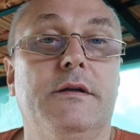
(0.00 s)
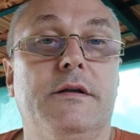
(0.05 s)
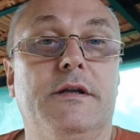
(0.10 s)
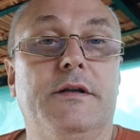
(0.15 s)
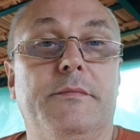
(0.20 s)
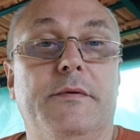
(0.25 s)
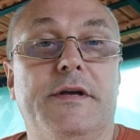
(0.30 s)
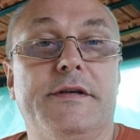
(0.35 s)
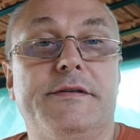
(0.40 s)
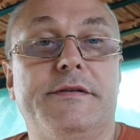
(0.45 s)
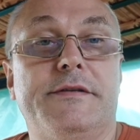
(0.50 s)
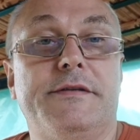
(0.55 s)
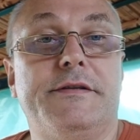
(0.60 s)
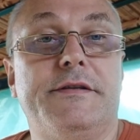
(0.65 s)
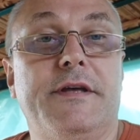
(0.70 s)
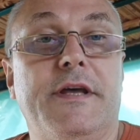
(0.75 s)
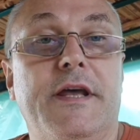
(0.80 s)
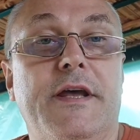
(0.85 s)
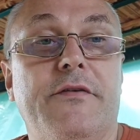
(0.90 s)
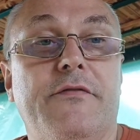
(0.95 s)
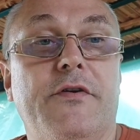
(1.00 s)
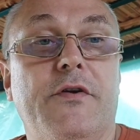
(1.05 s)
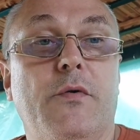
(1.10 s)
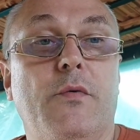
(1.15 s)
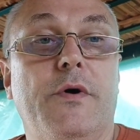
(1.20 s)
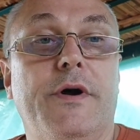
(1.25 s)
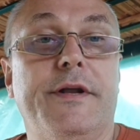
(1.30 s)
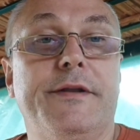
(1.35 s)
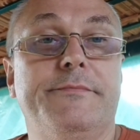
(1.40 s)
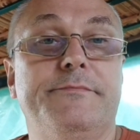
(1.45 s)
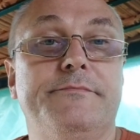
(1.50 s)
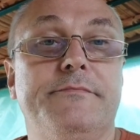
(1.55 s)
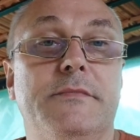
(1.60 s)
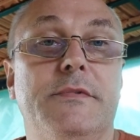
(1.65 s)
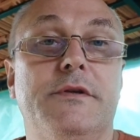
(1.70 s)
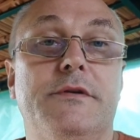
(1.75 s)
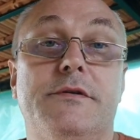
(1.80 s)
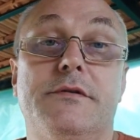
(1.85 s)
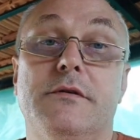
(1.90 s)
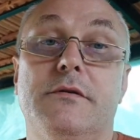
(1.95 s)
Namaste everyone.
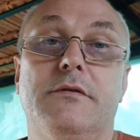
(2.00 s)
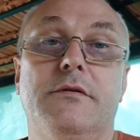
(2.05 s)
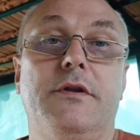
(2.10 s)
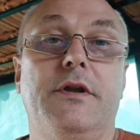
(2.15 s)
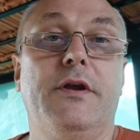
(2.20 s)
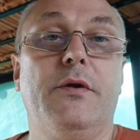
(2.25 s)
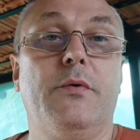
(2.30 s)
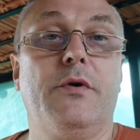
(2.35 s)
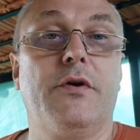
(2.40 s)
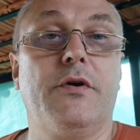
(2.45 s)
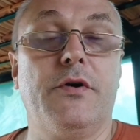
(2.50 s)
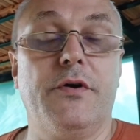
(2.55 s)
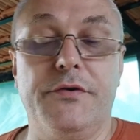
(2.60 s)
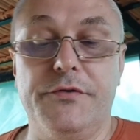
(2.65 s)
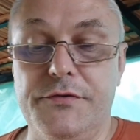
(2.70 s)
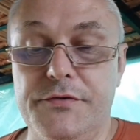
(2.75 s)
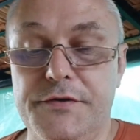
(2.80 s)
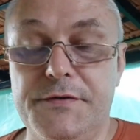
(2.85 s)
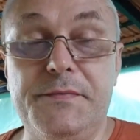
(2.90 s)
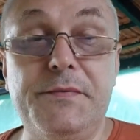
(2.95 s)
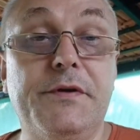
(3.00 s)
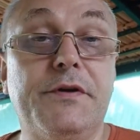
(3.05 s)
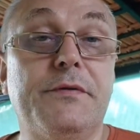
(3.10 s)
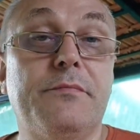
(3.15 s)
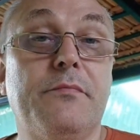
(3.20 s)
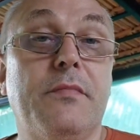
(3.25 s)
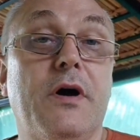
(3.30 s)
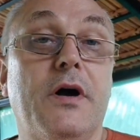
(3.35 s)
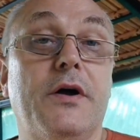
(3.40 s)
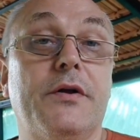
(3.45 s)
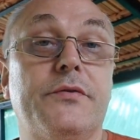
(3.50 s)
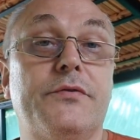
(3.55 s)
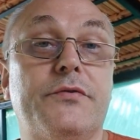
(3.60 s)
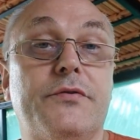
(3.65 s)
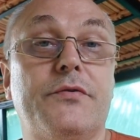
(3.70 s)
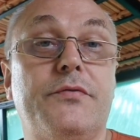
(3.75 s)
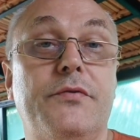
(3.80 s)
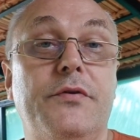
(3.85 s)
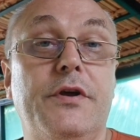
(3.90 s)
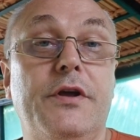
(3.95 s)
So today I'm going to speak about
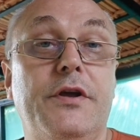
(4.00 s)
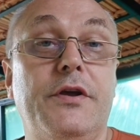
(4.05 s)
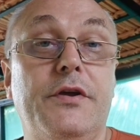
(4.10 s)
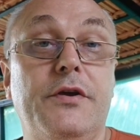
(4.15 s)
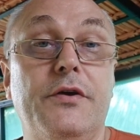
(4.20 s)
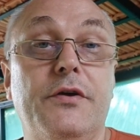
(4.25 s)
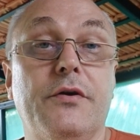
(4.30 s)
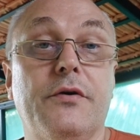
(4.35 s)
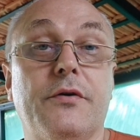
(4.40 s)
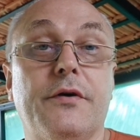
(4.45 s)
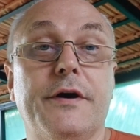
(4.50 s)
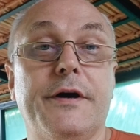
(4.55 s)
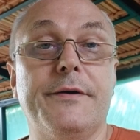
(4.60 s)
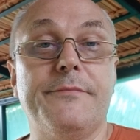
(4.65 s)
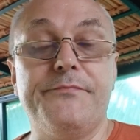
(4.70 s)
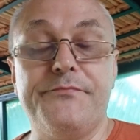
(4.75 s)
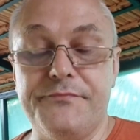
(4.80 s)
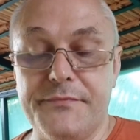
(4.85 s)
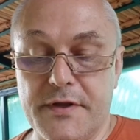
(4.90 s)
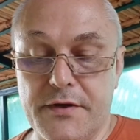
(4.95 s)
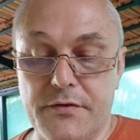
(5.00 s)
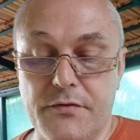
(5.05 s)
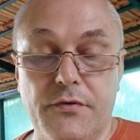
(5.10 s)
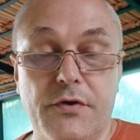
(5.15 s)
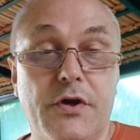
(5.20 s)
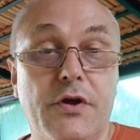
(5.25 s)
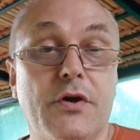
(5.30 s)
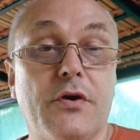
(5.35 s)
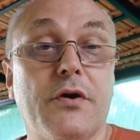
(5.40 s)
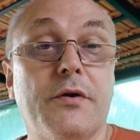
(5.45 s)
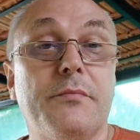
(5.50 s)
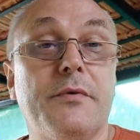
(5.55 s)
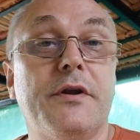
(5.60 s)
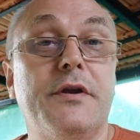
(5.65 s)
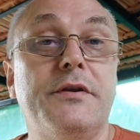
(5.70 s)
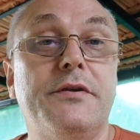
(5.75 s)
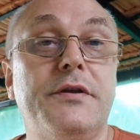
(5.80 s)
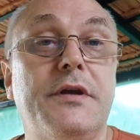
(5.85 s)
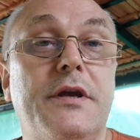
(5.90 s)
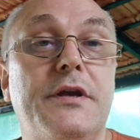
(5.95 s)
Kriya Yoga, Kriya Yoga
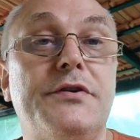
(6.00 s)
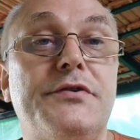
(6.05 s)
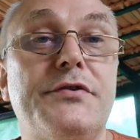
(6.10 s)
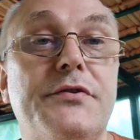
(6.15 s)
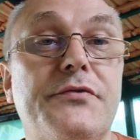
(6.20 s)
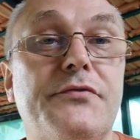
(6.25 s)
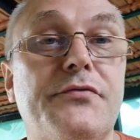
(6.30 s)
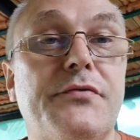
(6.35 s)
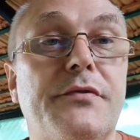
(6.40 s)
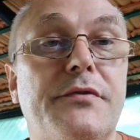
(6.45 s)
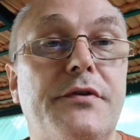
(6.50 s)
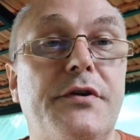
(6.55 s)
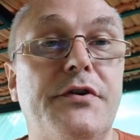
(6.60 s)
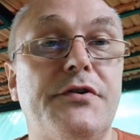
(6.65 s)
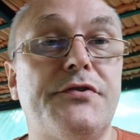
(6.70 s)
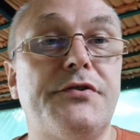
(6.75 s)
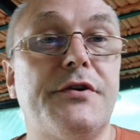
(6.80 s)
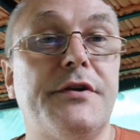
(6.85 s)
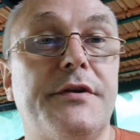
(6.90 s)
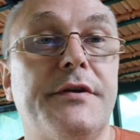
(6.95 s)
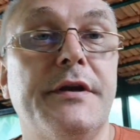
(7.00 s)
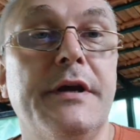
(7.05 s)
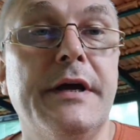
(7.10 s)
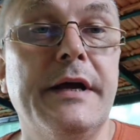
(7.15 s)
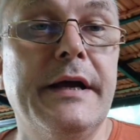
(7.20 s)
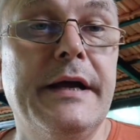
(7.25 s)
meditation tradition,